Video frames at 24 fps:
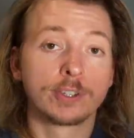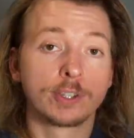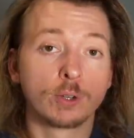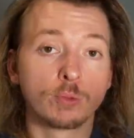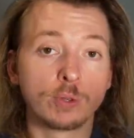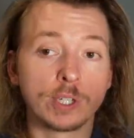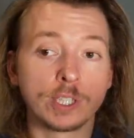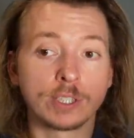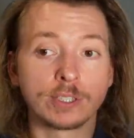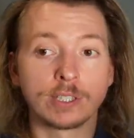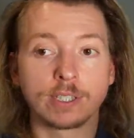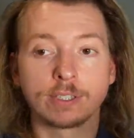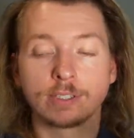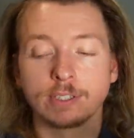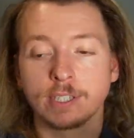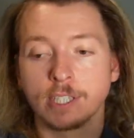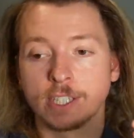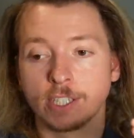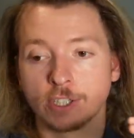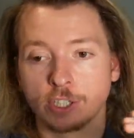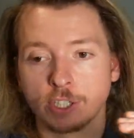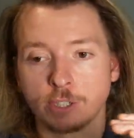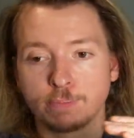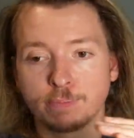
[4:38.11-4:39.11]
The reason it's
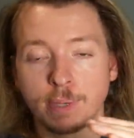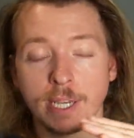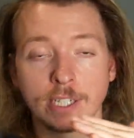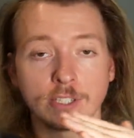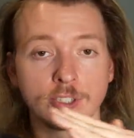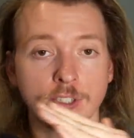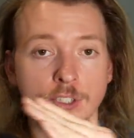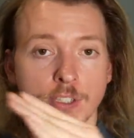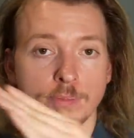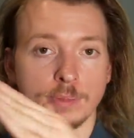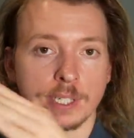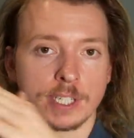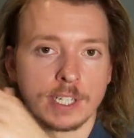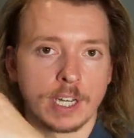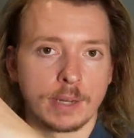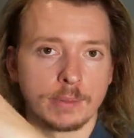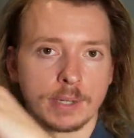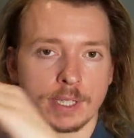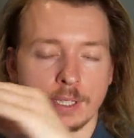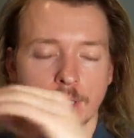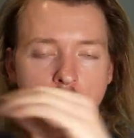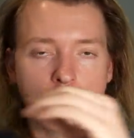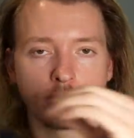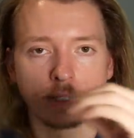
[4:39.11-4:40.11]
especially
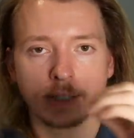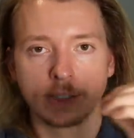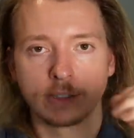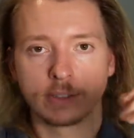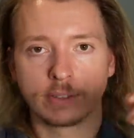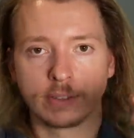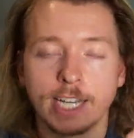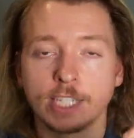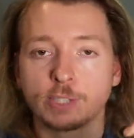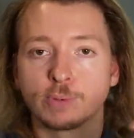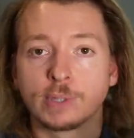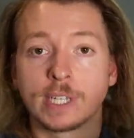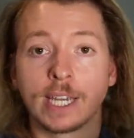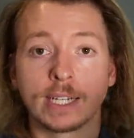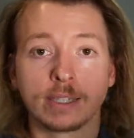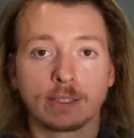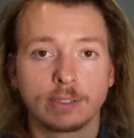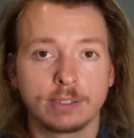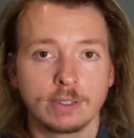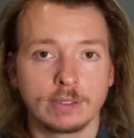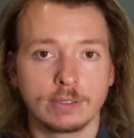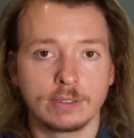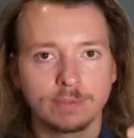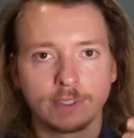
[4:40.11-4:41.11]
becoming like this as we get
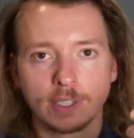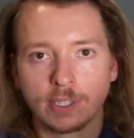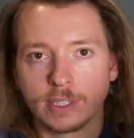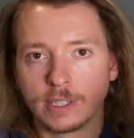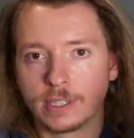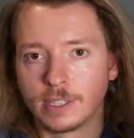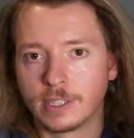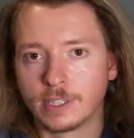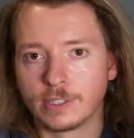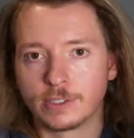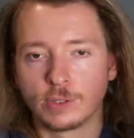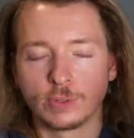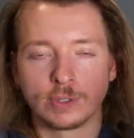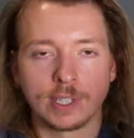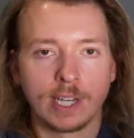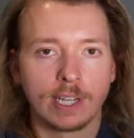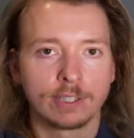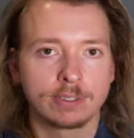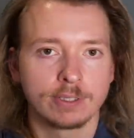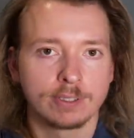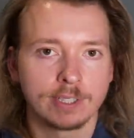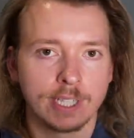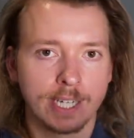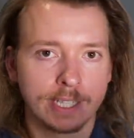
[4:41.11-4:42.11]
into the
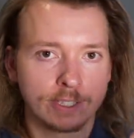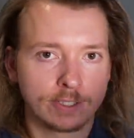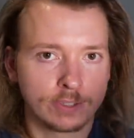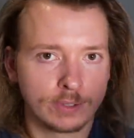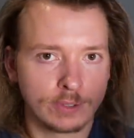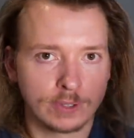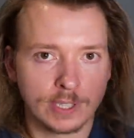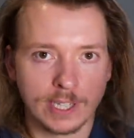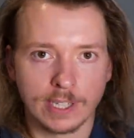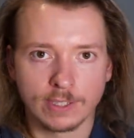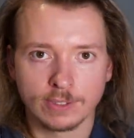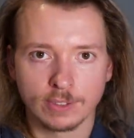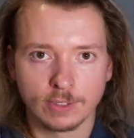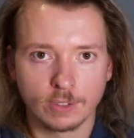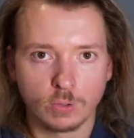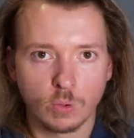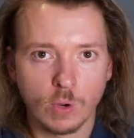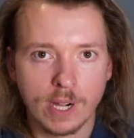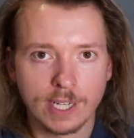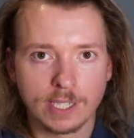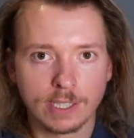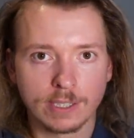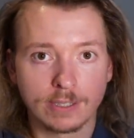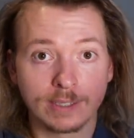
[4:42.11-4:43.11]
2010s,
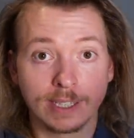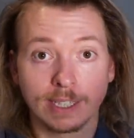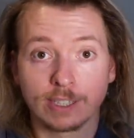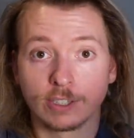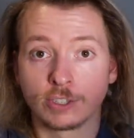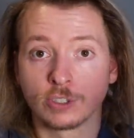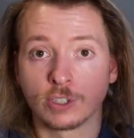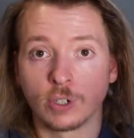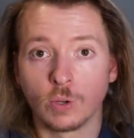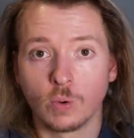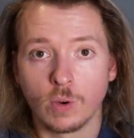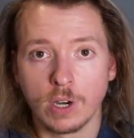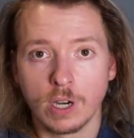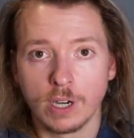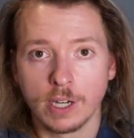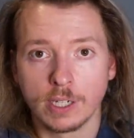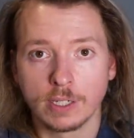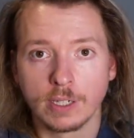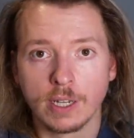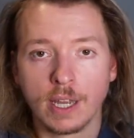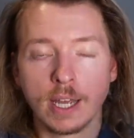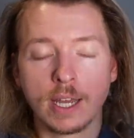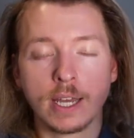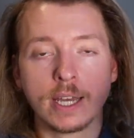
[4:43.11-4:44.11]
2020s, and so
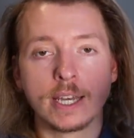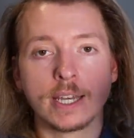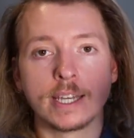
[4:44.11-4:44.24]
on